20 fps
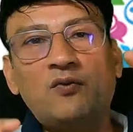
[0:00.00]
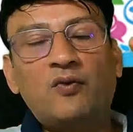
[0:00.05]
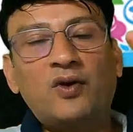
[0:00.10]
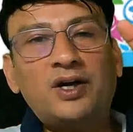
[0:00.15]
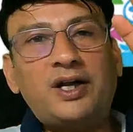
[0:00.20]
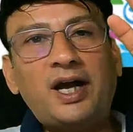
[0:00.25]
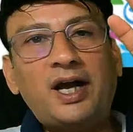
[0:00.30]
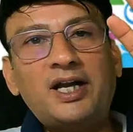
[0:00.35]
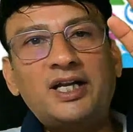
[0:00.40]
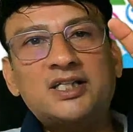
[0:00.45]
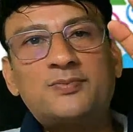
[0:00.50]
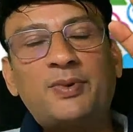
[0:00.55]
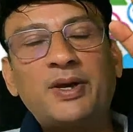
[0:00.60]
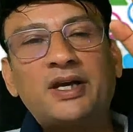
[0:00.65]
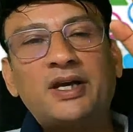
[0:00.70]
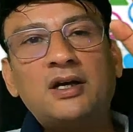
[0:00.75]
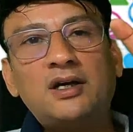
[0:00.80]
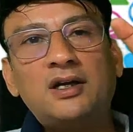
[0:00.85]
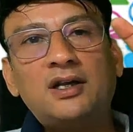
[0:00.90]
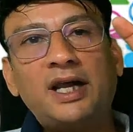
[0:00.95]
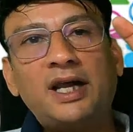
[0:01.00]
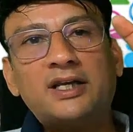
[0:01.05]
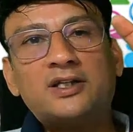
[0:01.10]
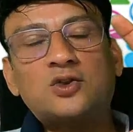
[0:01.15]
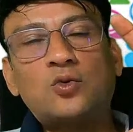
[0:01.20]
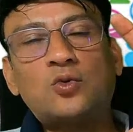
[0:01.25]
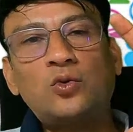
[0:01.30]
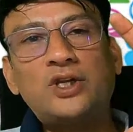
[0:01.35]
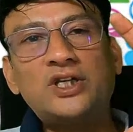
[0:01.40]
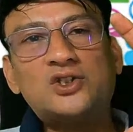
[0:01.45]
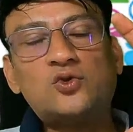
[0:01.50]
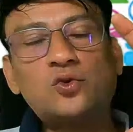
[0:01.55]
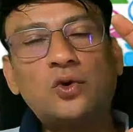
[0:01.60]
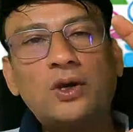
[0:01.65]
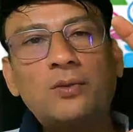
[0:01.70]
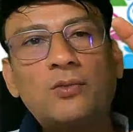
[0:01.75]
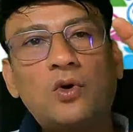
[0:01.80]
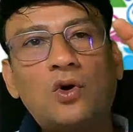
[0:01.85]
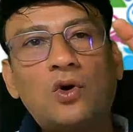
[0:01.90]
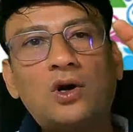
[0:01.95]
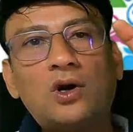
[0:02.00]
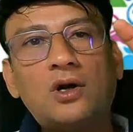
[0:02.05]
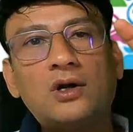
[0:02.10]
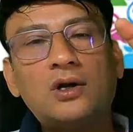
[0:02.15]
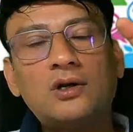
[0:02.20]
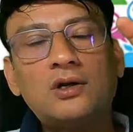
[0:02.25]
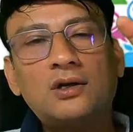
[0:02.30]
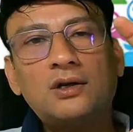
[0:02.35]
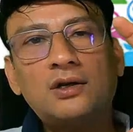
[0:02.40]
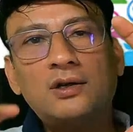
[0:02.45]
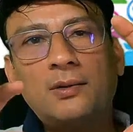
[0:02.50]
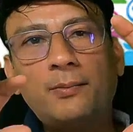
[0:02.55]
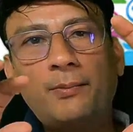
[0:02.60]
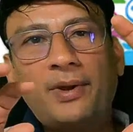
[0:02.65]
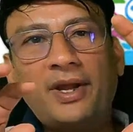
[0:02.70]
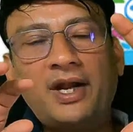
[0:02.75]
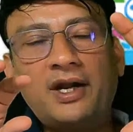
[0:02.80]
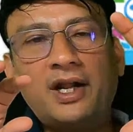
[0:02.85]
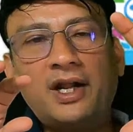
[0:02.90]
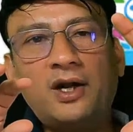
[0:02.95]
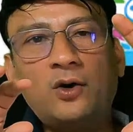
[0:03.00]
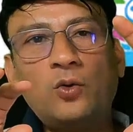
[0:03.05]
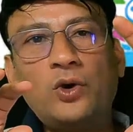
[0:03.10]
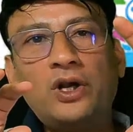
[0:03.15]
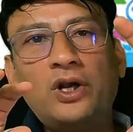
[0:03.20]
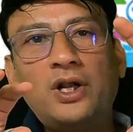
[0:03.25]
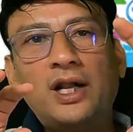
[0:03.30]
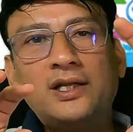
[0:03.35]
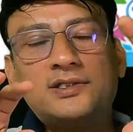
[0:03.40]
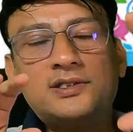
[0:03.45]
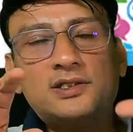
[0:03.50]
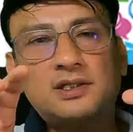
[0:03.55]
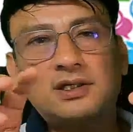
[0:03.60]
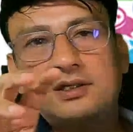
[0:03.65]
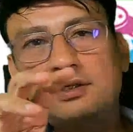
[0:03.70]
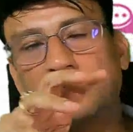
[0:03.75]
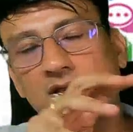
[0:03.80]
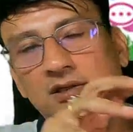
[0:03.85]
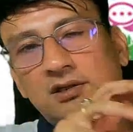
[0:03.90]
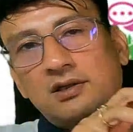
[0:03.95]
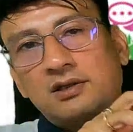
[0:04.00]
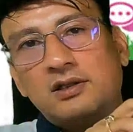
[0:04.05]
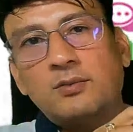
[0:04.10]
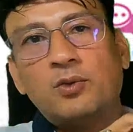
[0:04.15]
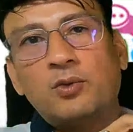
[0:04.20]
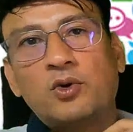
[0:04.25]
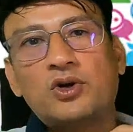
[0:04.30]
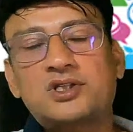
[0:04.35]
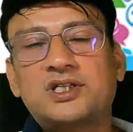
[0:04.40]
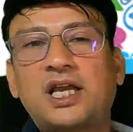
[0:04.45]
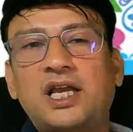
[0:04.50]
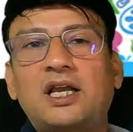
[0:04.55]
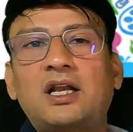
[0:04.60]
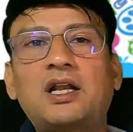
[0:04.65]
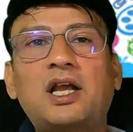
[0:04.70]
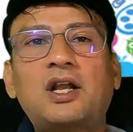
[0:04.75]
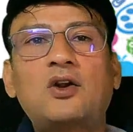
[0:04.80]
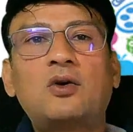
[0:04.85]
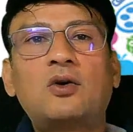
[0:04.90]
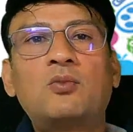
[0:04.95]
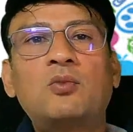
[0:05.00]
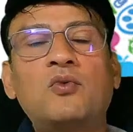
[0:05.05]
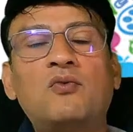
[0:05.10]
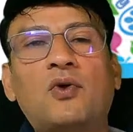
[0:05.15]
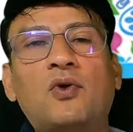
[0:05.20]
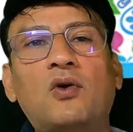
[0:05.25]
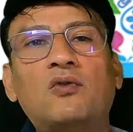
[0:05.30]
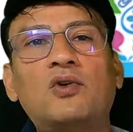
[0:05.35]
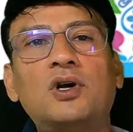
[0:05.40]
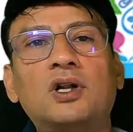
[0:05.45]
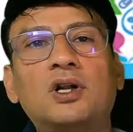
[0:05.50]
tire is bigger, like school is doing more, parents are doing less, the motorcycle cannot move forward.